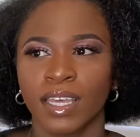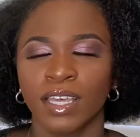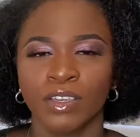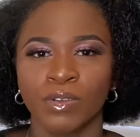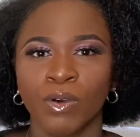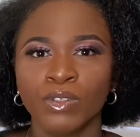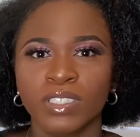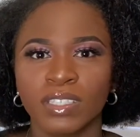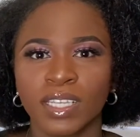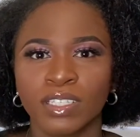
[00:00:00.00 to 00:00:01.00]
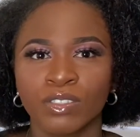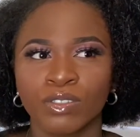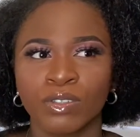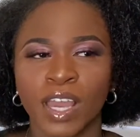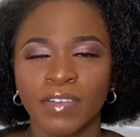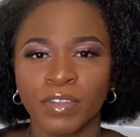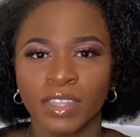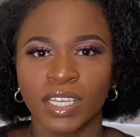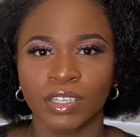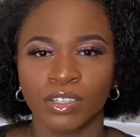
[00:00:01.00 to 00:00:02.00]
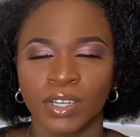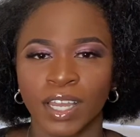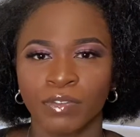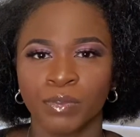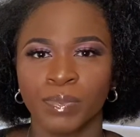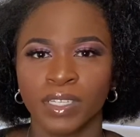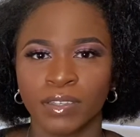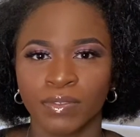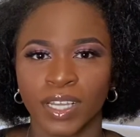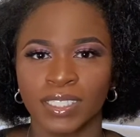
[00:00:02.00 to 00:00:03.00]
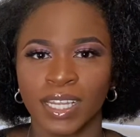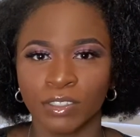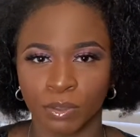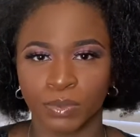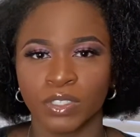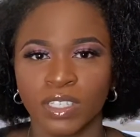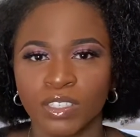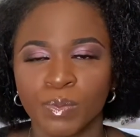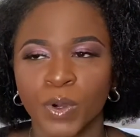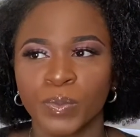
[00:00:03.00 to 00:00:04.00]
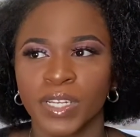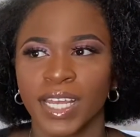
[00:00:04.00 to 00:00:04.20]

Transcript: you know, all these things, everything in your life you believe has led up to this moment.